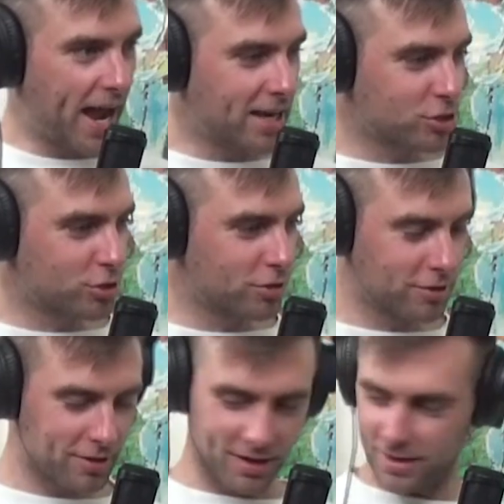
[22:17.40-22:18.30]

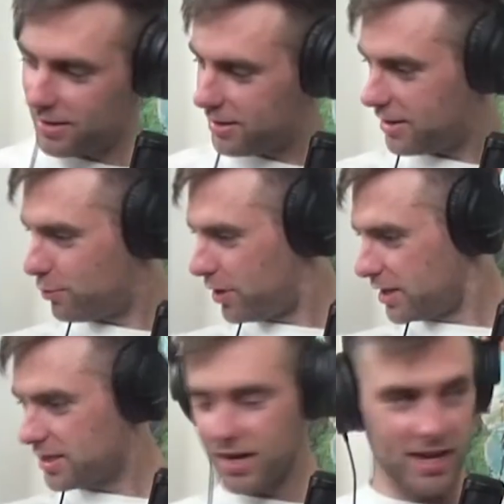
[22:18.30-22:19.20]
Asher, and what I
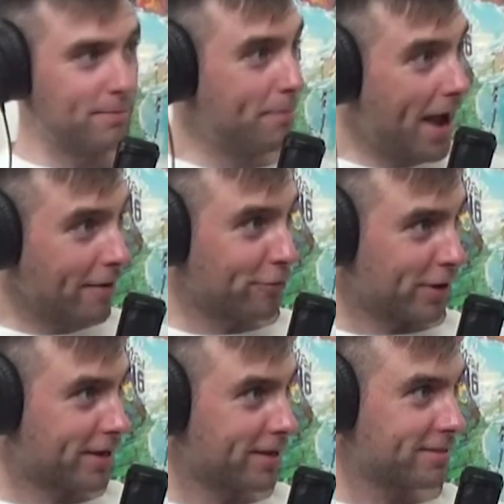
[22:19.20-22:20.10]
say, and
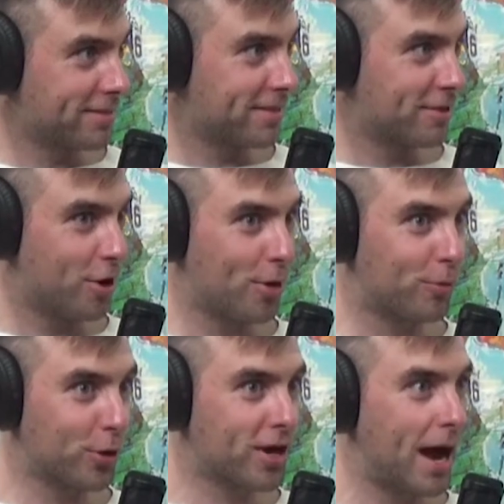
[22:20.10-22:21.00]
Maverick are
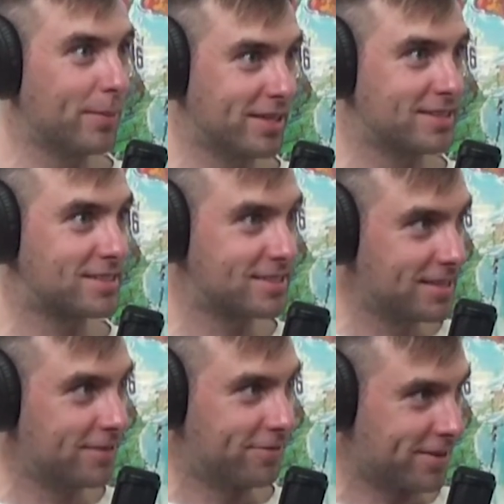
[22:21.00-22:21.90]
more common than
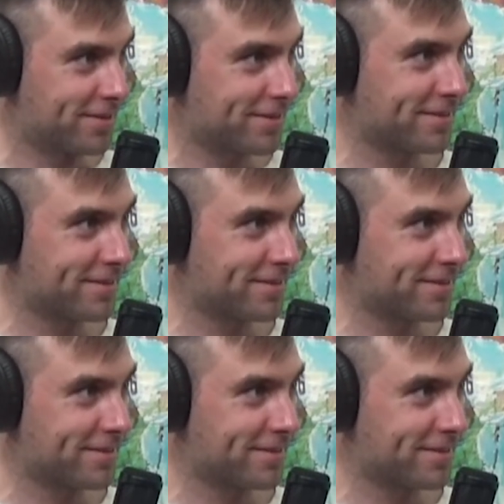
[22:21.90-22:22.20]
Steven.